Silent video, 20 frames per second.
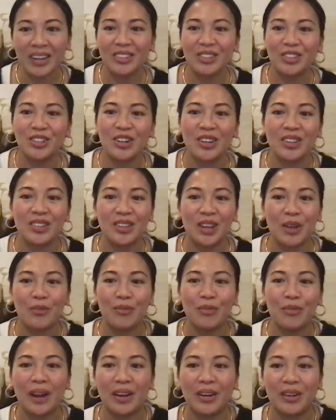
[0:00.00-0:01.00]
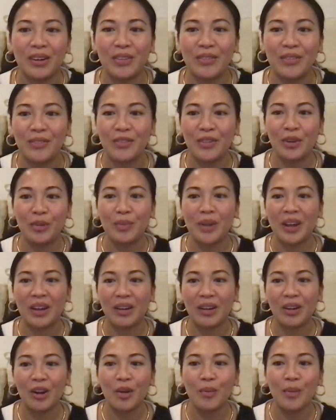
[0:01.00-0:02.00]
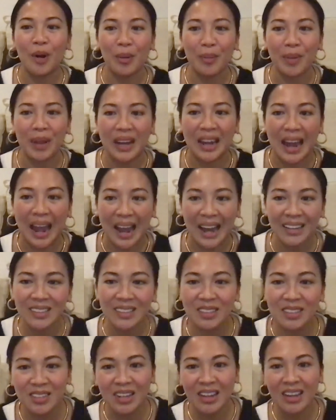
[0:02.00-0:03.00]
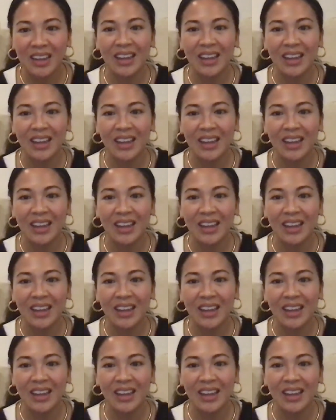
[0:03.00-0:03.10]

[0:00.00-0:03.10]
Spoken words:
She is a writer and filmmaker among many hats